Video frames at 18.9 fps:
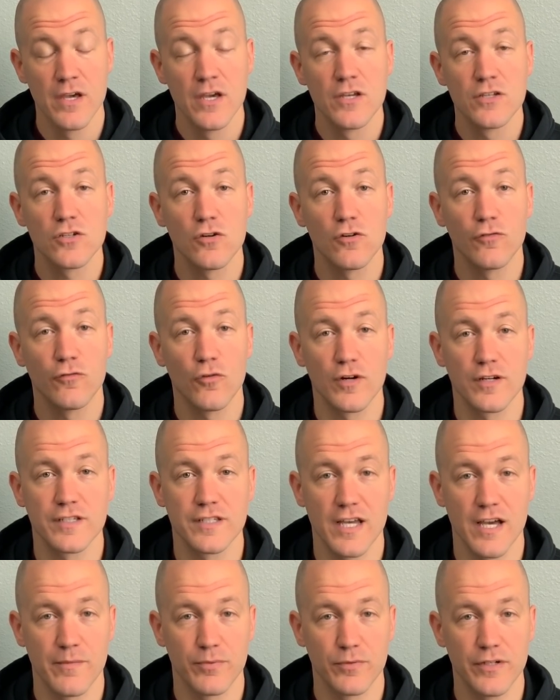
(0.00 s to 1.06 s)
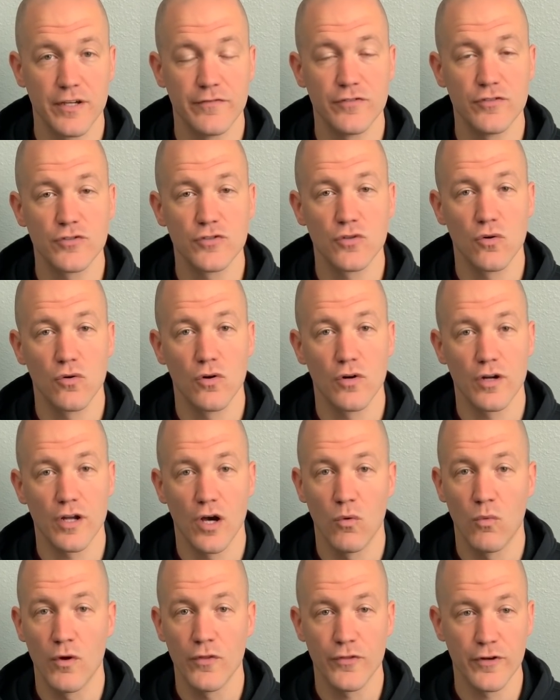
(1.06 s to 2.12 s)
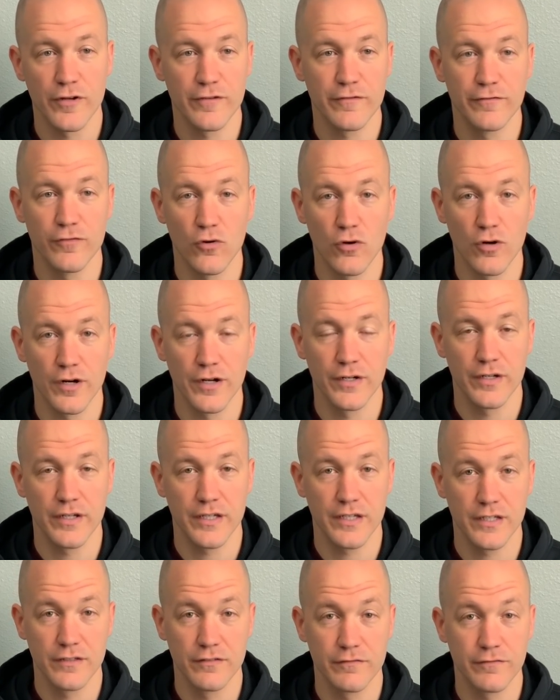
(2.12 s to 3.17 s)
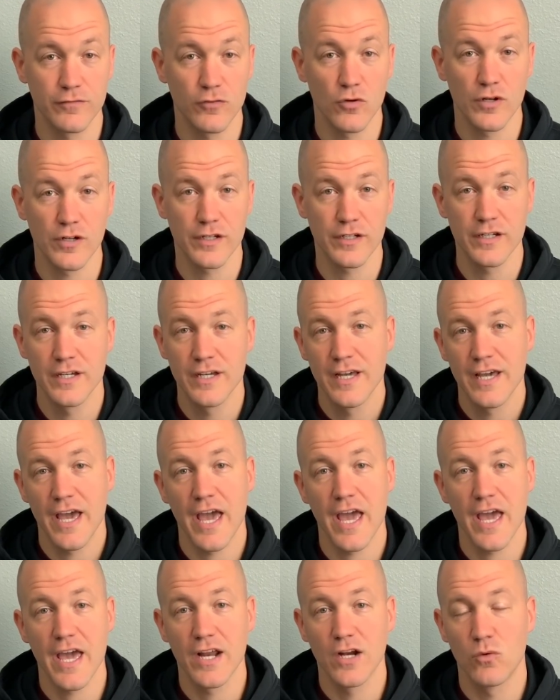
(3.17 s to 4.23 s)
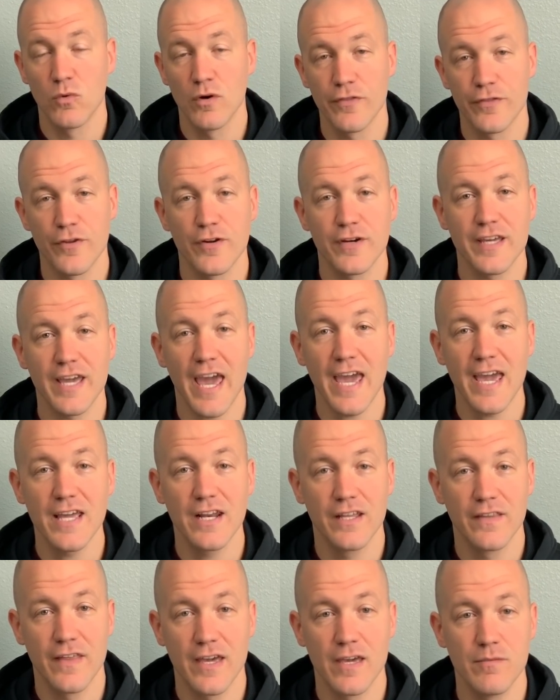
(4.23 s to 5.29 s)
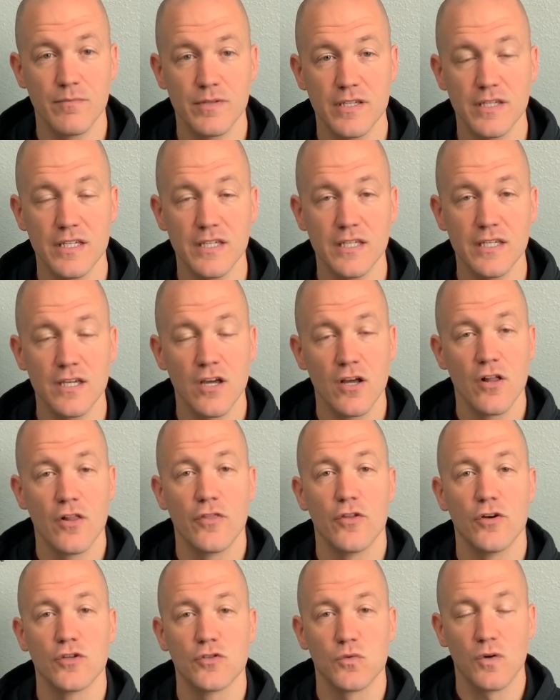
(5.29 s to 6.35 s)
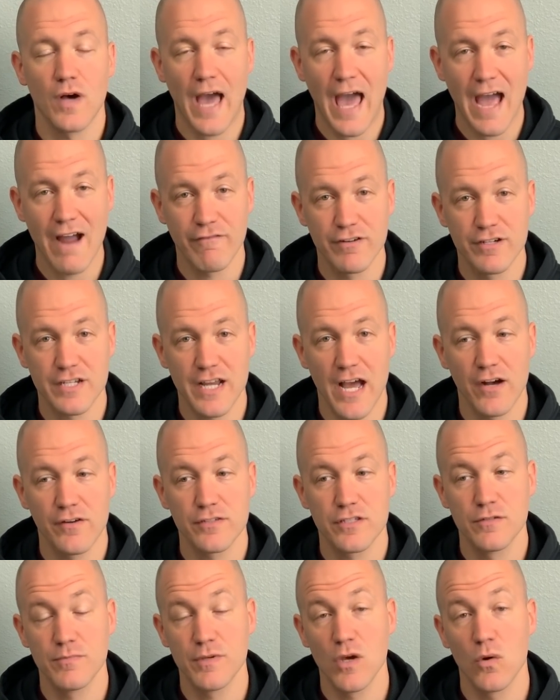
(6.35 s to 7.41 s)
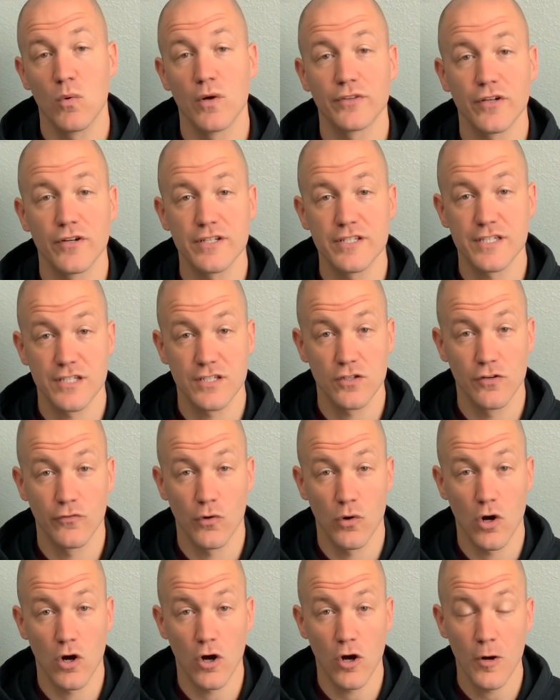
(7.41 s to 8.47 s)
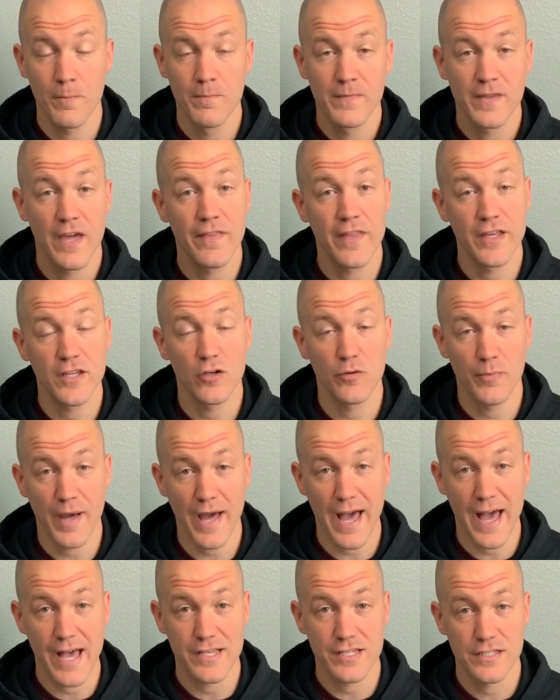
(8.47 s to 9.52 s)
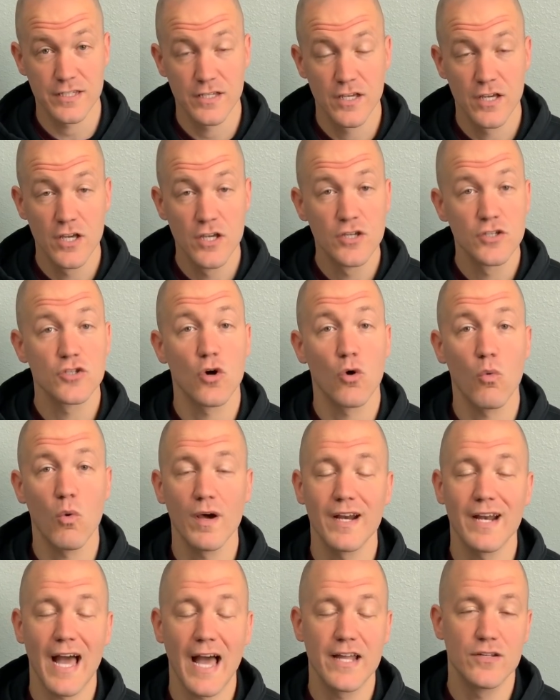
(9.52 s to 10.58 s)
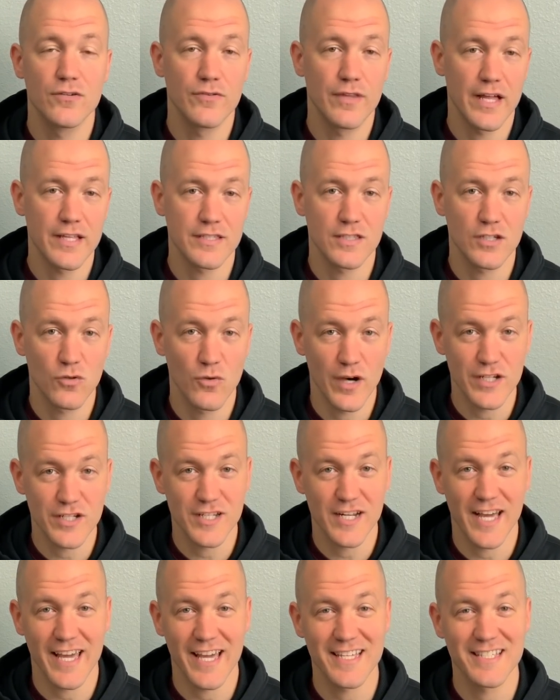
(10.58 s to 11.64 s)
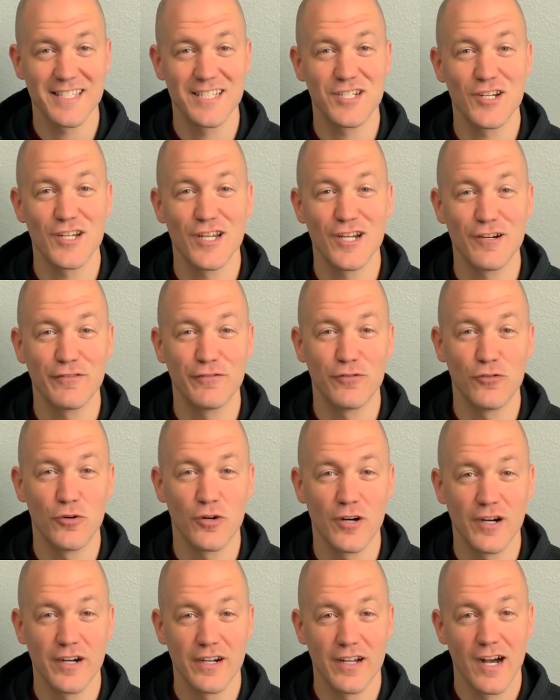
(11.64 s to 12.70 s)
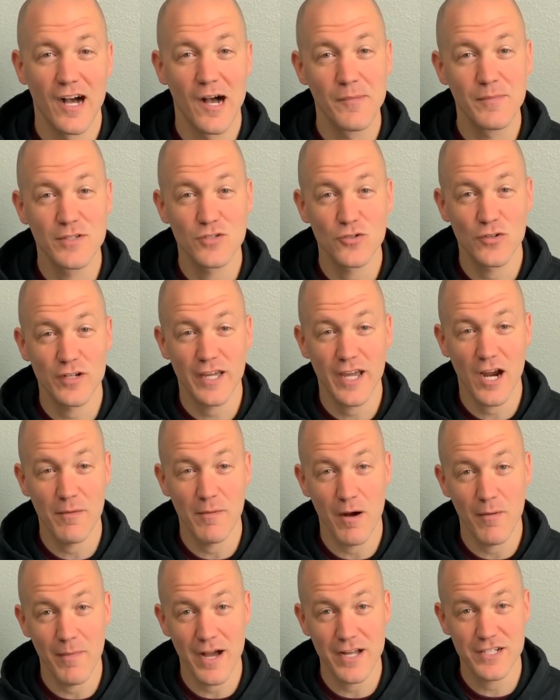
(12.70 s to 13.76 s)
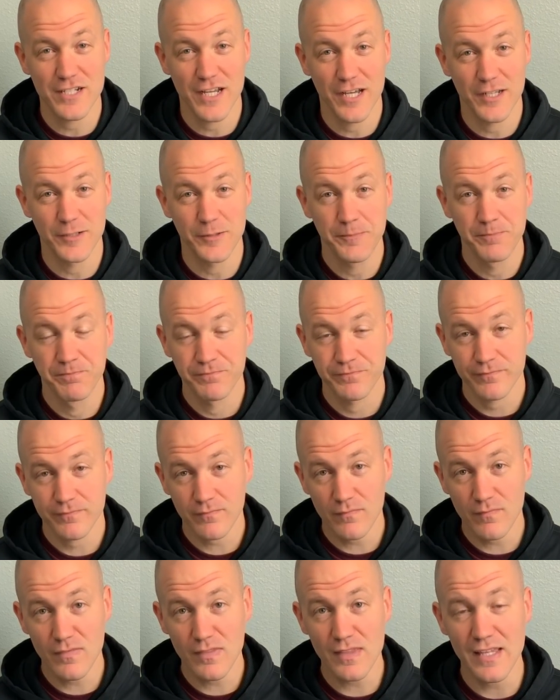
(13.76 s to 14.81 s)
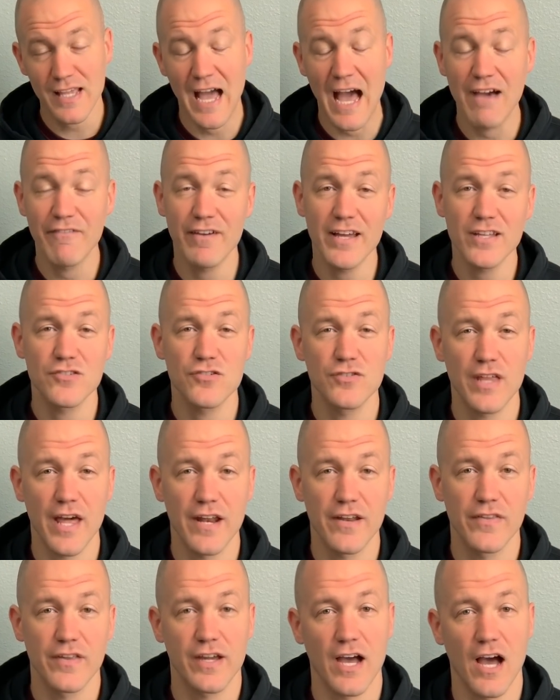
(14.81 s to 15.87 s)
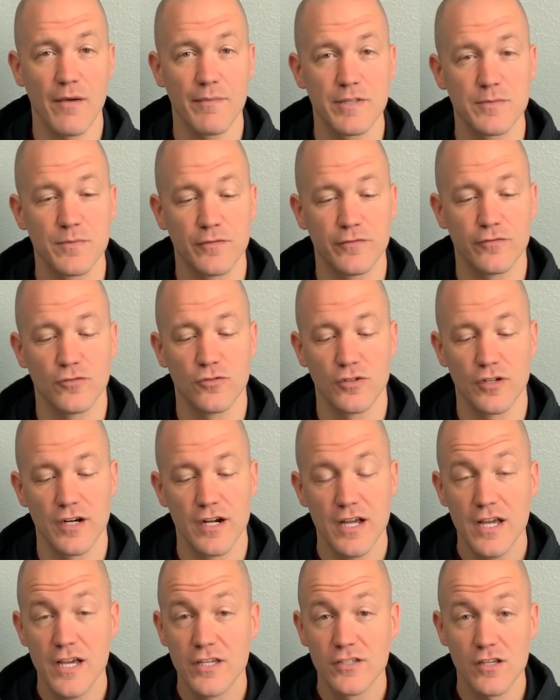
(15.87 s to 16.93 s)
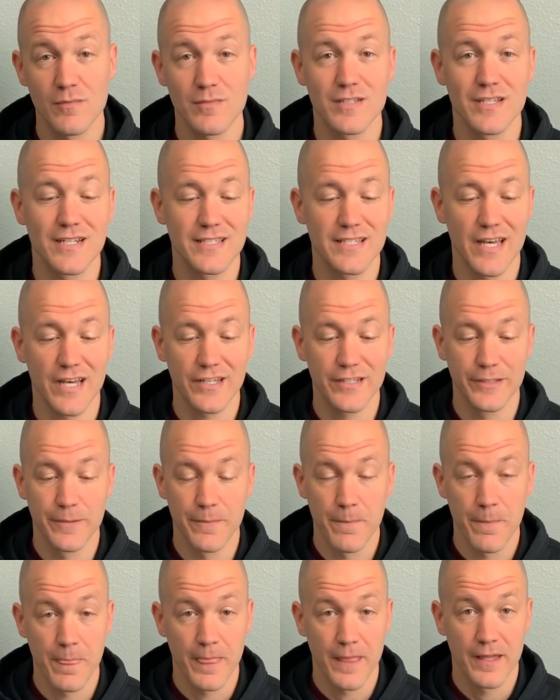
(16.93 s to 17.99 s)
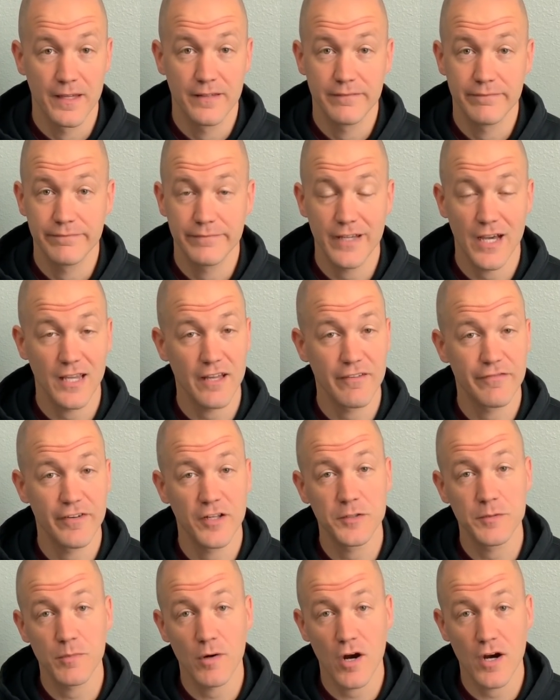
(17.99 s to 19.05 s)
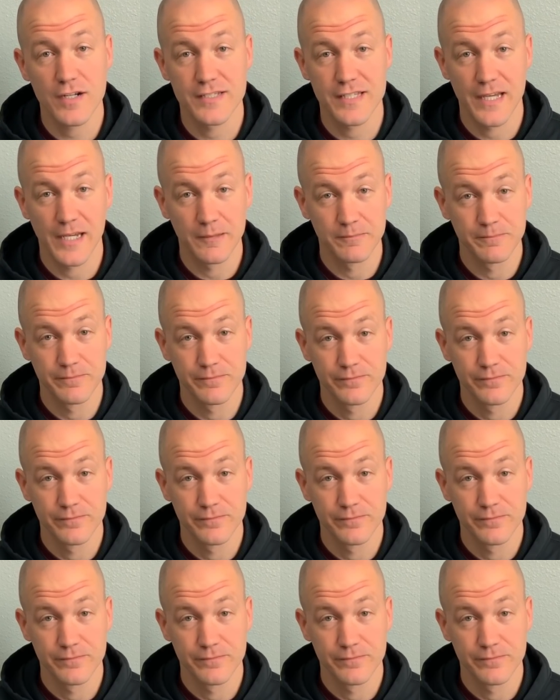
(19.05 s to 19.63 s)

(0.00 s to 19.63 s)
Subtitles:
So for example, if you scored a 134 in Florida and a 138 in the MBE, those will average out to be a 136 overall, and then you'll pass. So what did I do? That's the question, I guess, that you're here for. You sort of care about my channel. I've answered that in the comments before, so I'm just going to tell you. Y'all, I failed the bar exam.